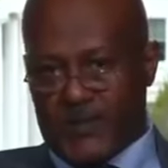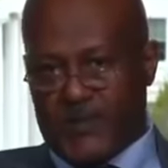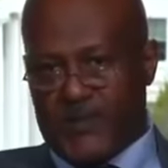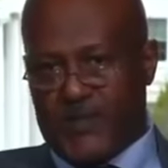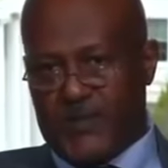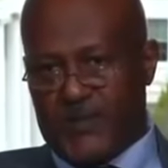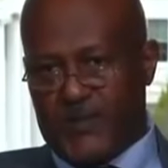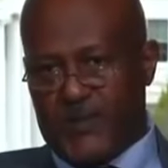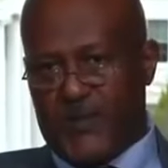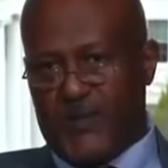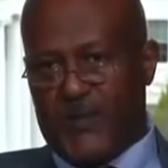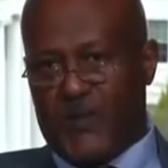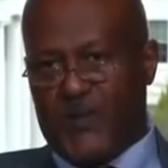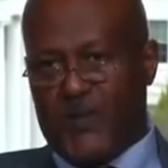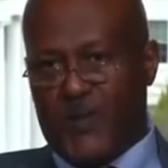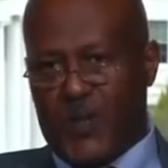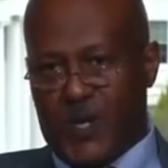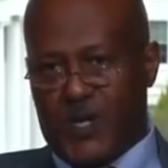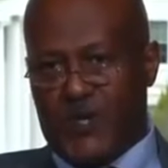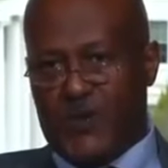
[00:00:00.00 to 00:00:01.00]
us to
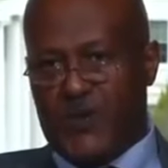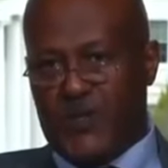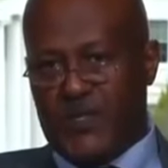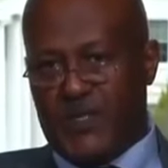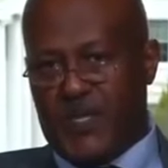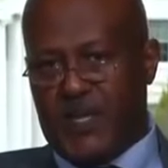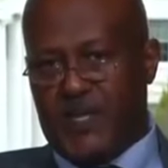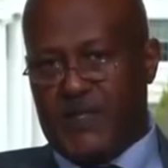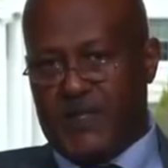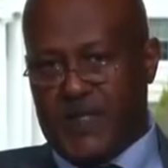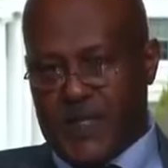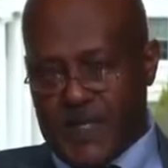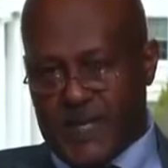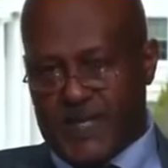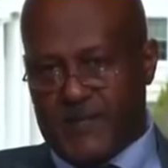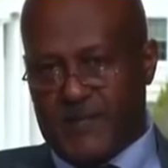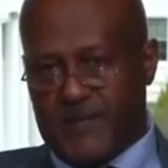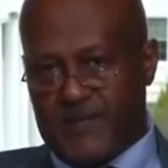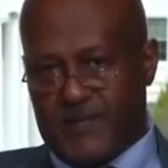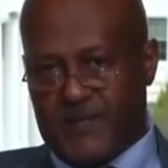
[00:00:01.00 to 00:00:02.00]
work with
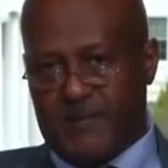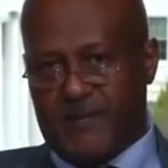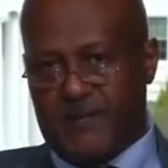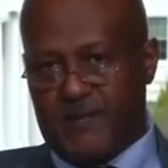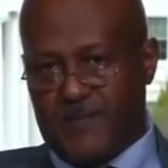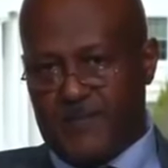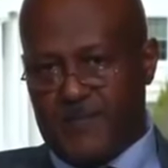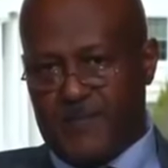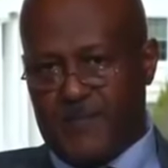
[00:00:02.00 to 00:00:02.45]
Eritreans?